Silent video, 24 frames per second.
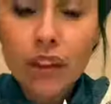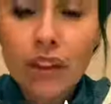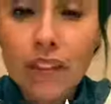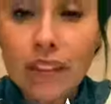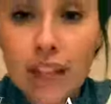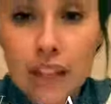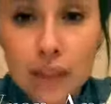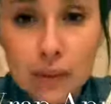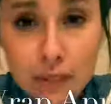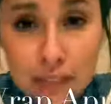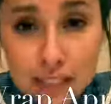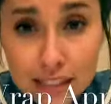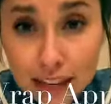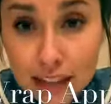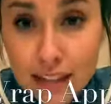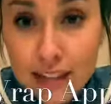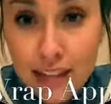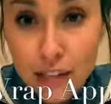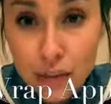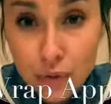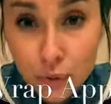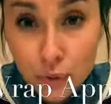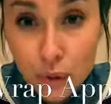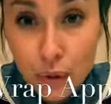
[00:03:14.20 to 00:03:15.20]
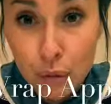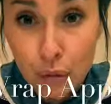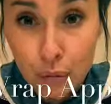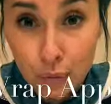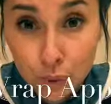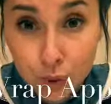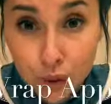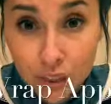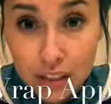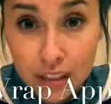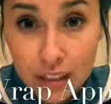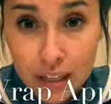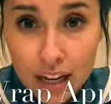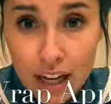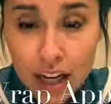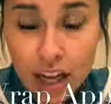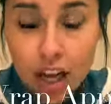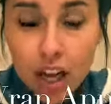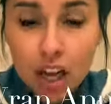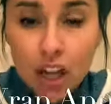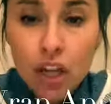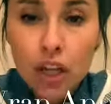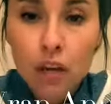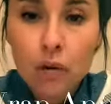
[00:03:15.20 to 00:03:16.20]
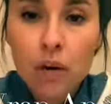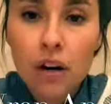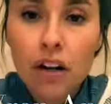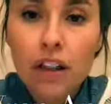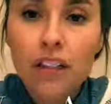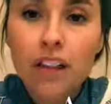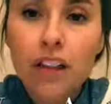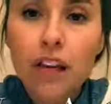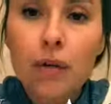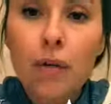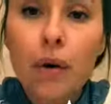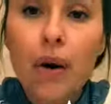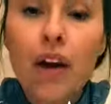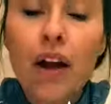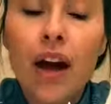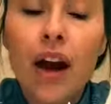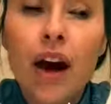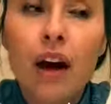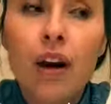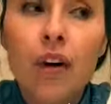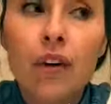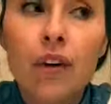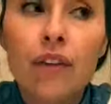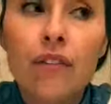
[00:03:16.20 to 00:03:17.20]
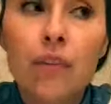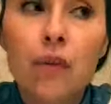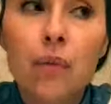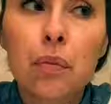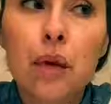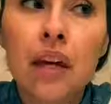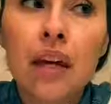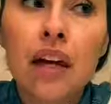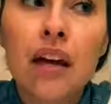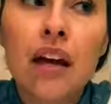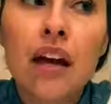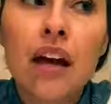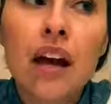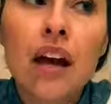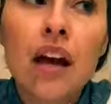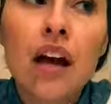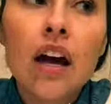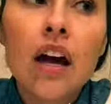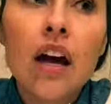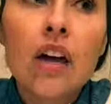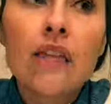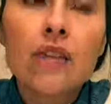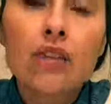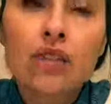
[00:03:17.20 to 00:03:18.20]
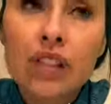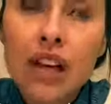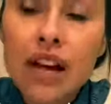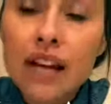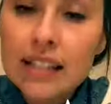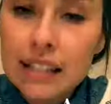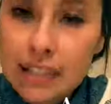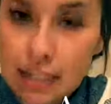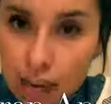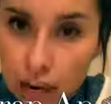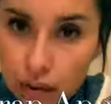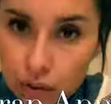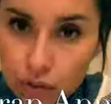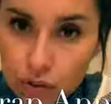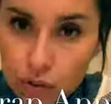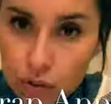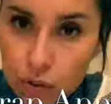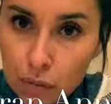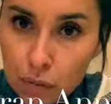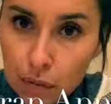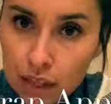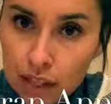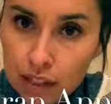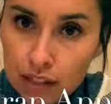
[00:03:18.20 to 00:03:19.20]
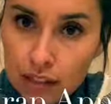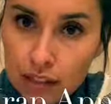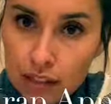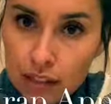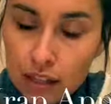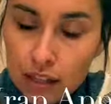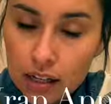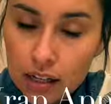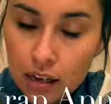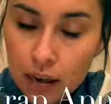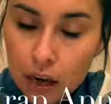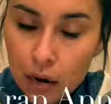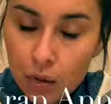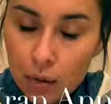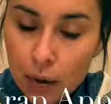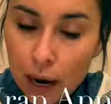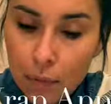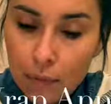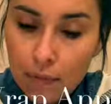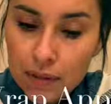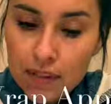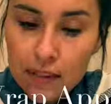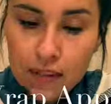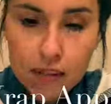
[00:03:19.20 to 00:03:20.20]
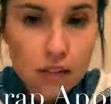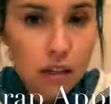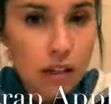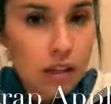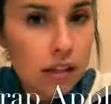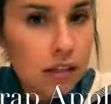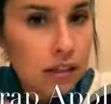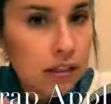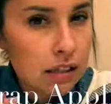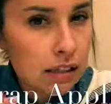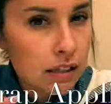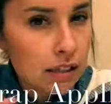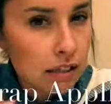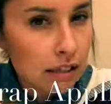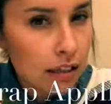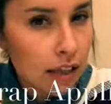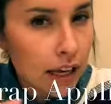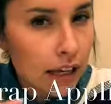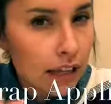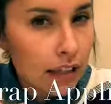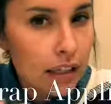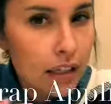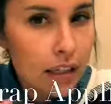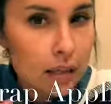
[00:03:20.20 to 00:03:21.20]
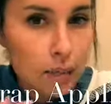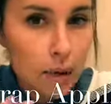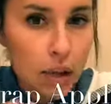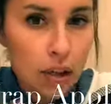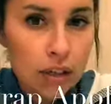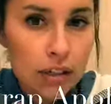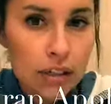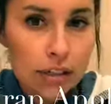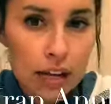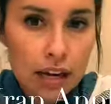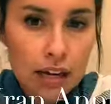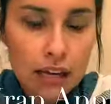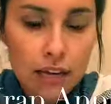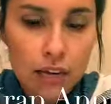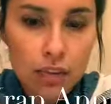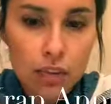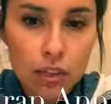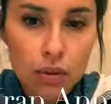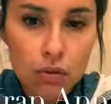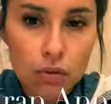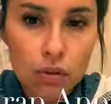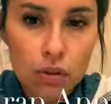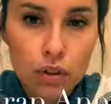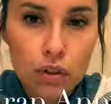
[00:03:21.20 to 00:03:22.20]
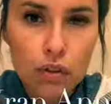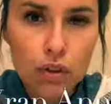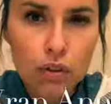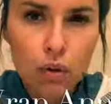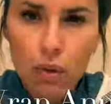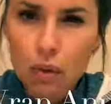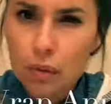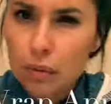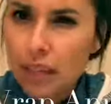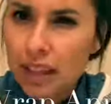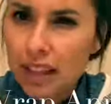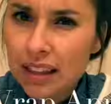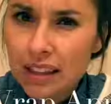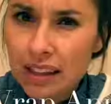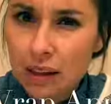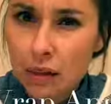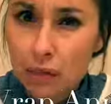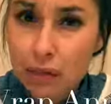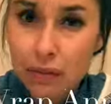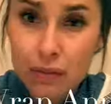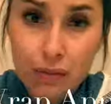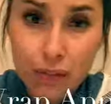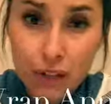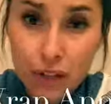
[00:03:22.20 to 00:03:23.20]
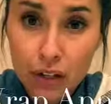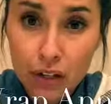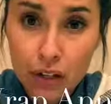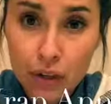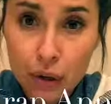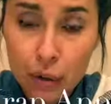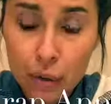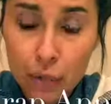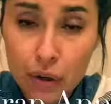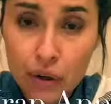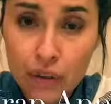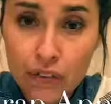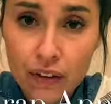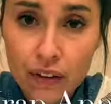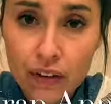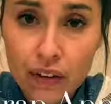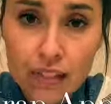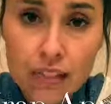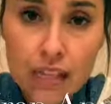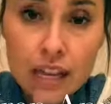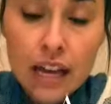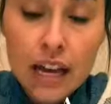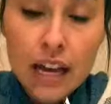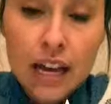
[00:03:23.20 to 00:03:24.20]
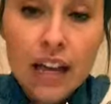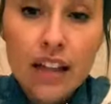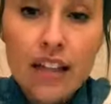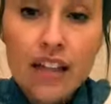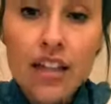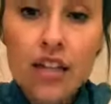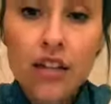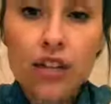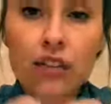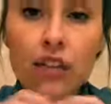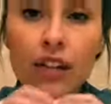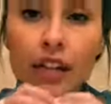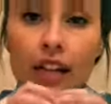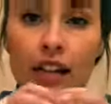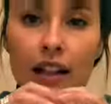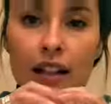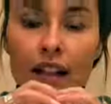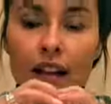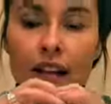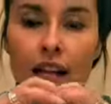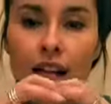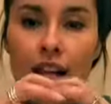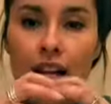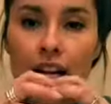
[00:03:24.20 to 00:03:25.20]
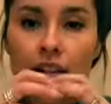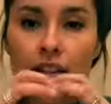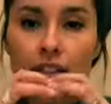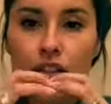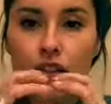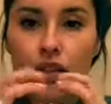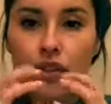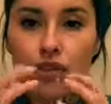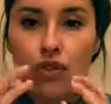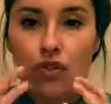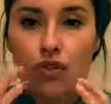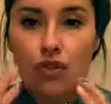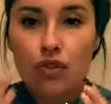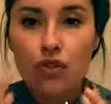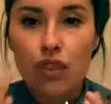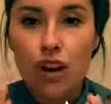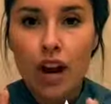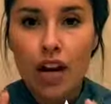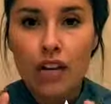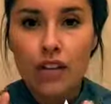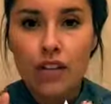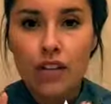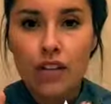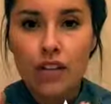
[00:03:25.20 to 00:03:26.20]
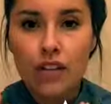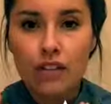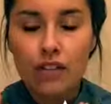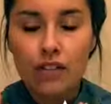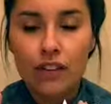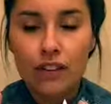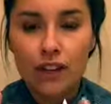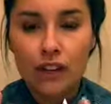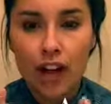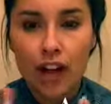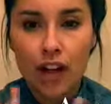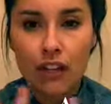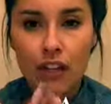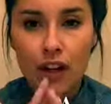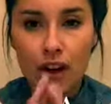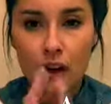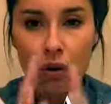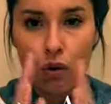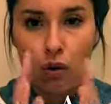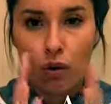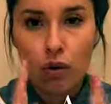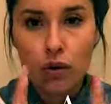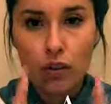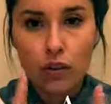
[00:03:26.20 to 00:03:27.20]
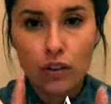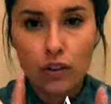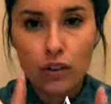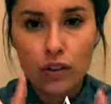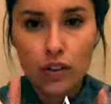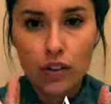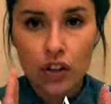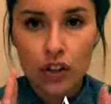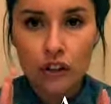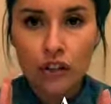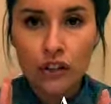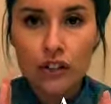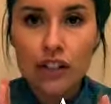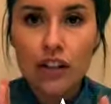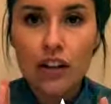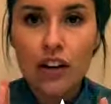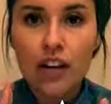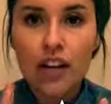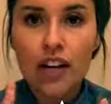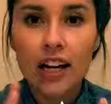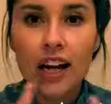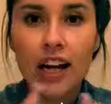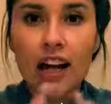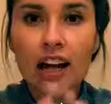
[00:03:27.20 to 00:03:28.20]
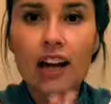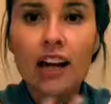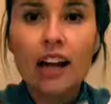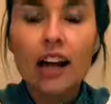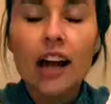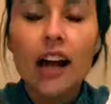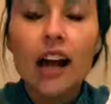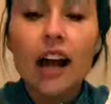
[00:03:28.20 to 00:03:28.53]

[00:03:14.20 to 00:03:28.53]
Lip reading: That's why sizing is really important. You want to think about how if you size down, so you pick a wrap that's a slightly smaller size than you would normally think would fit your nail perfect, then you're thinking like it has to stretch to fill out that whole surface area.